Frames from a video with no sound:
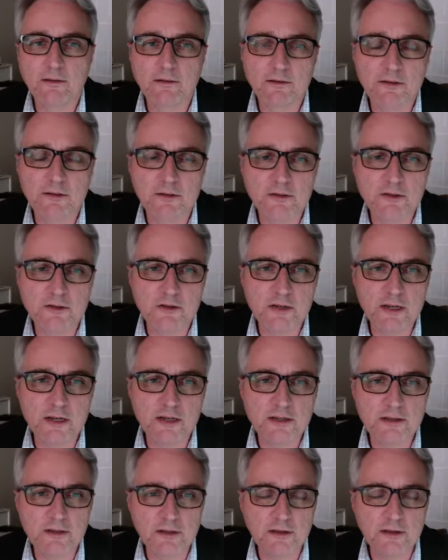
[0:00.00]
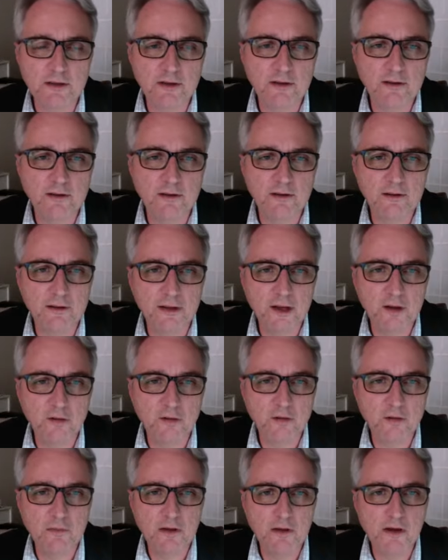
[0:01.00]
to suggest that
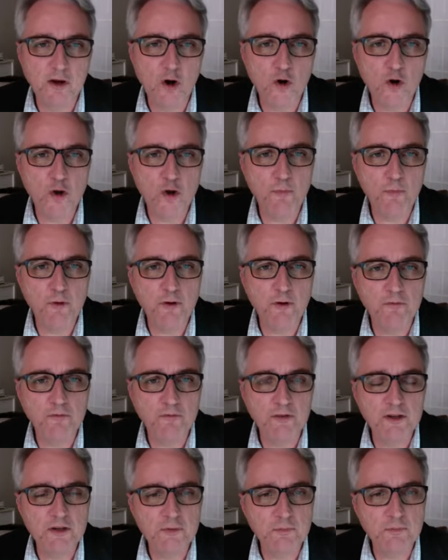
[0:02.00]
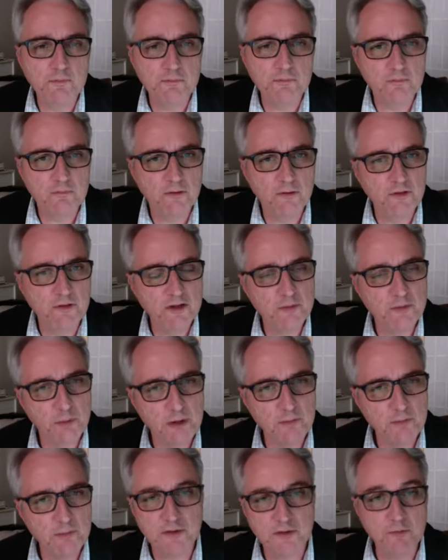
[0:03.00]
an occupant of these
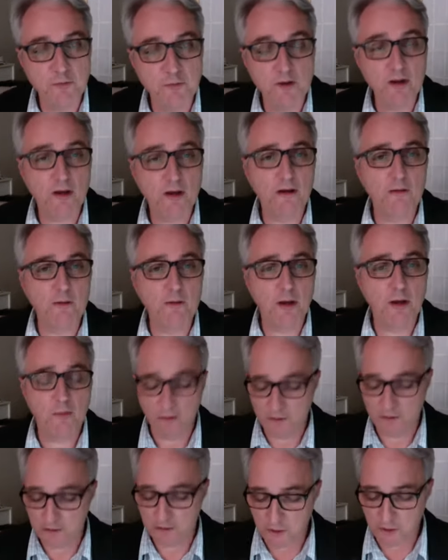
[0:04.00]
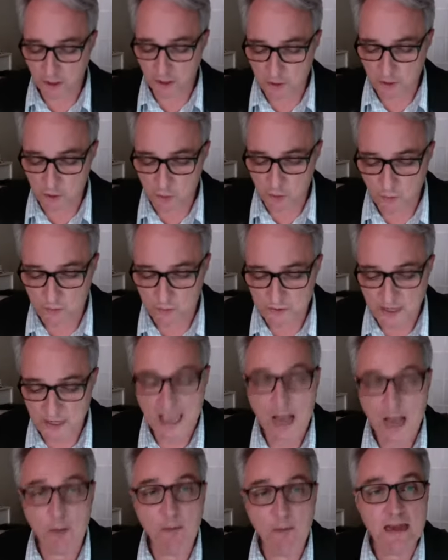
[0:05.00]
premises, and I'm not entirely sure as to
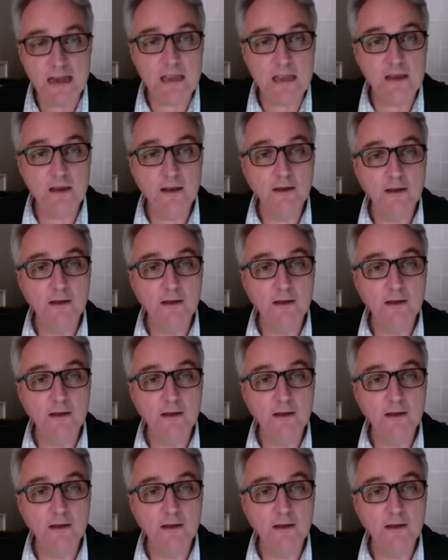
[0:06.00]
how many